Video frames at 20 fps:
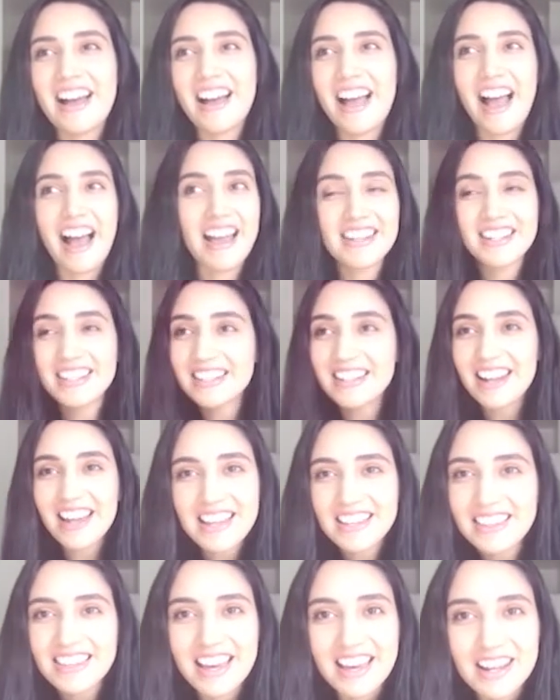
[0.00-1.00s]
I didn't
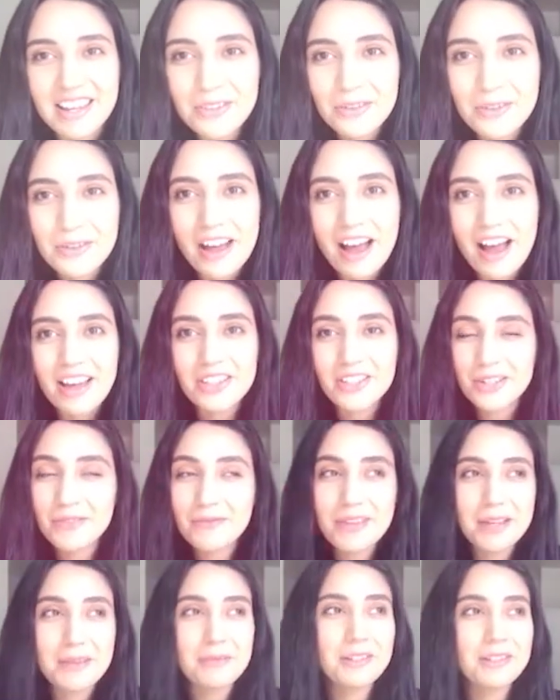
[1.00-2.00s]
like that. I thought I should
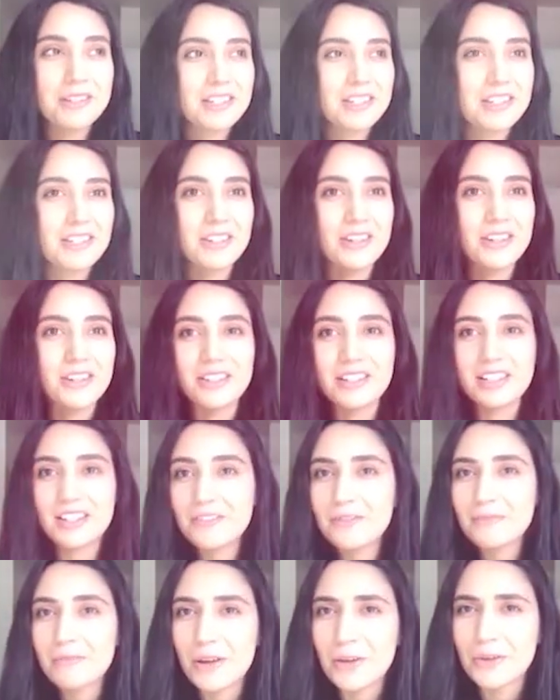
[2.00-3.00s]
be able to, you know,
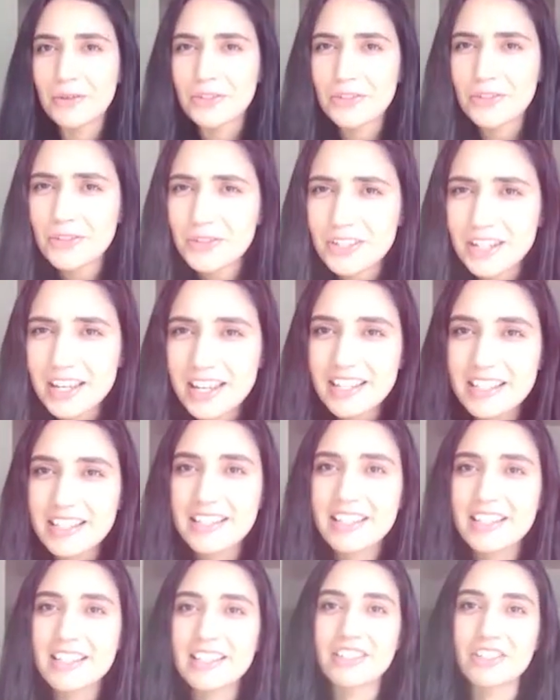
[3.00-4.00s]
lift my own
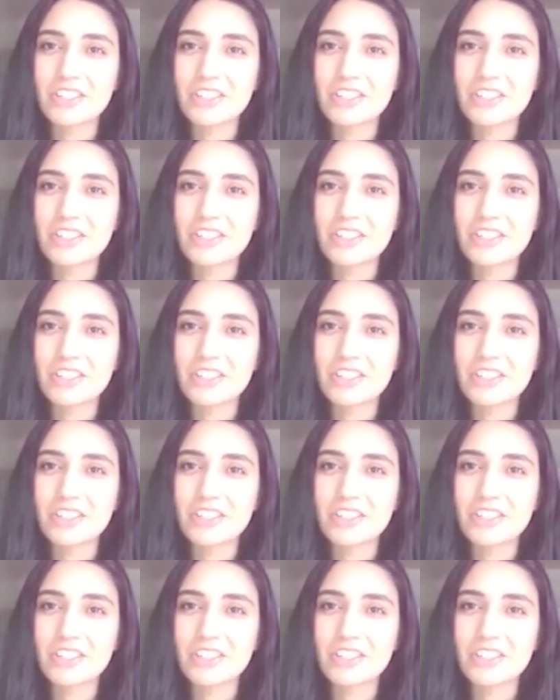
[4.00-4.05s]
suitcases.